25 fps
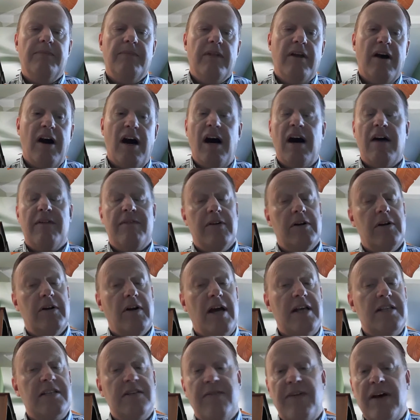However,
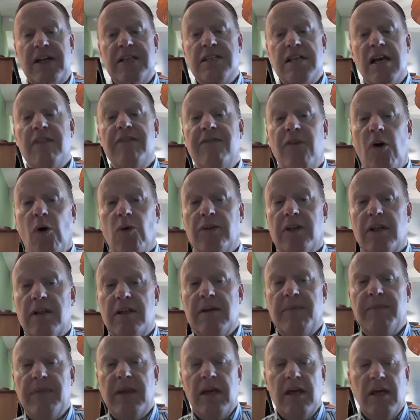as events unfolded,
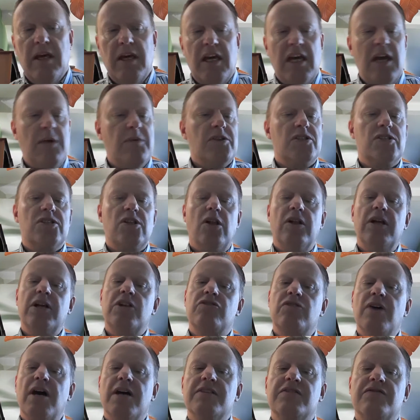he was slowly
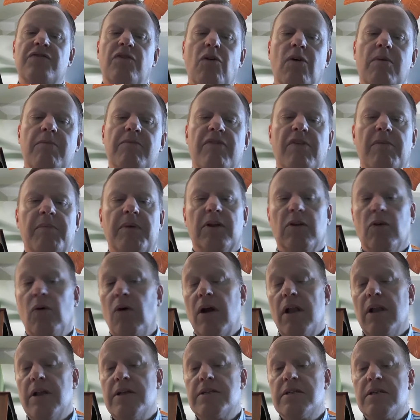transformed from a
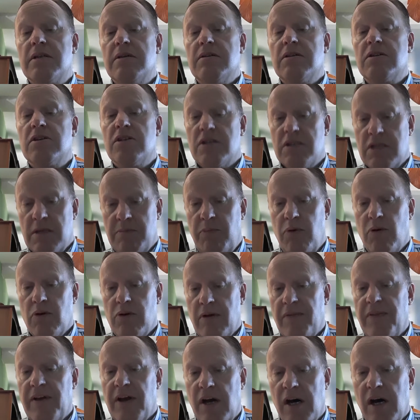loyalist to supporter
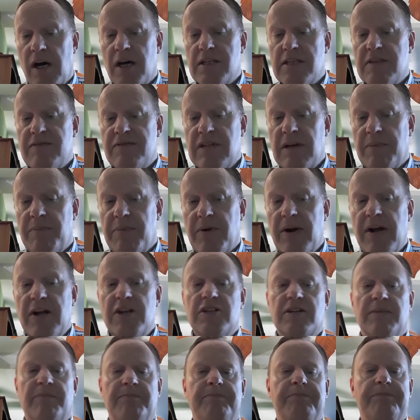of the cause of
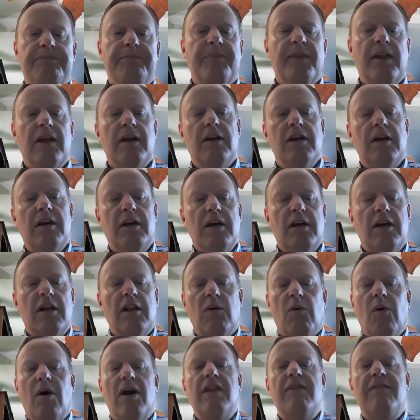separation.
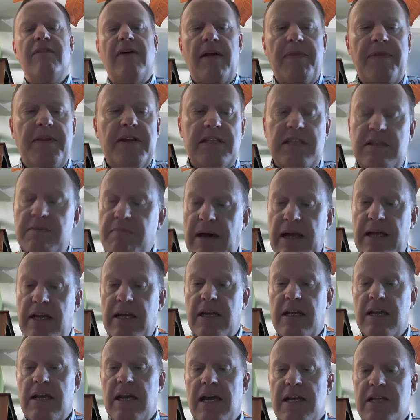The one event that
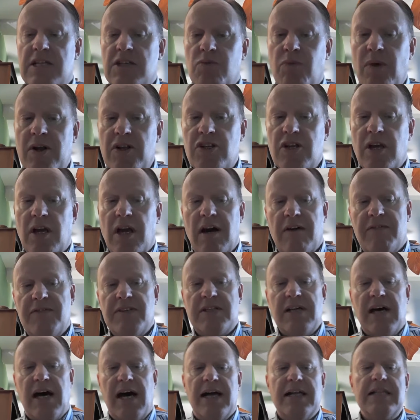cemented his switching of
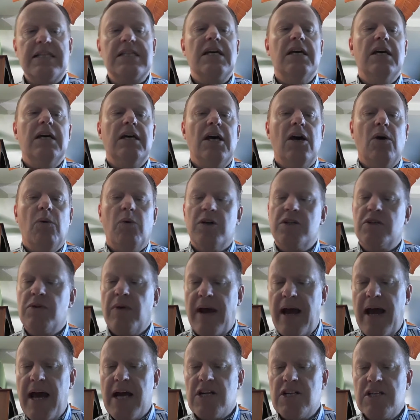sides was the
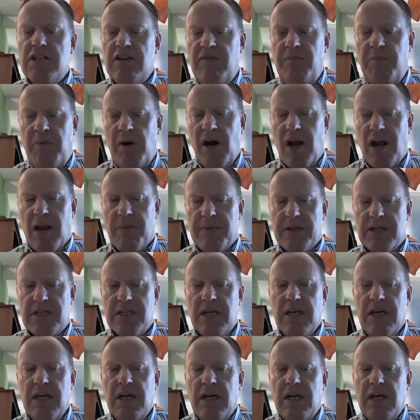reaction of
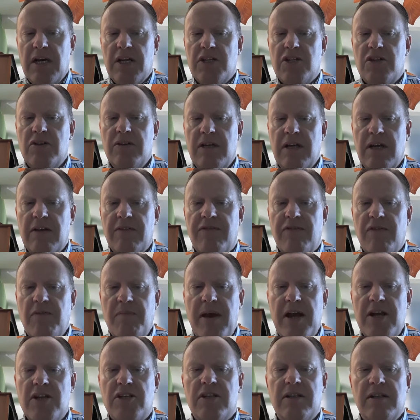Parliament to the
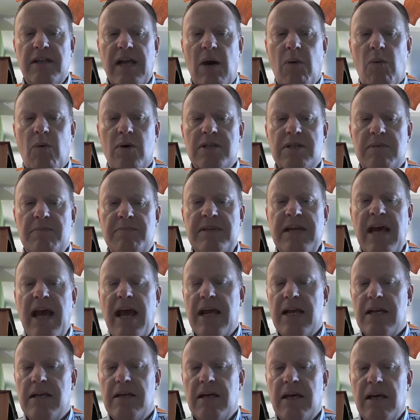information that was
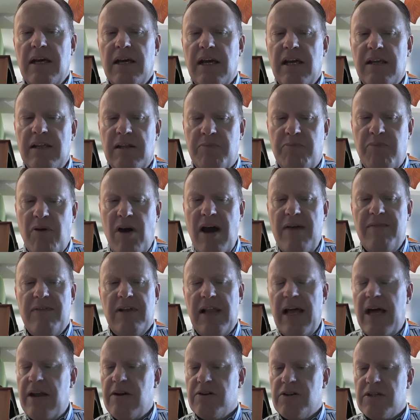obtained in the private
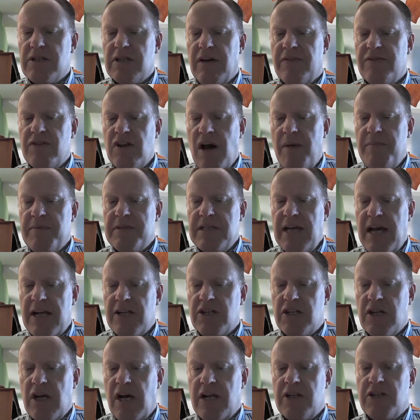letters of Thomas
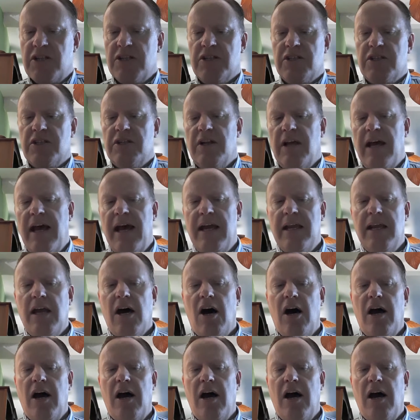Hutchinson and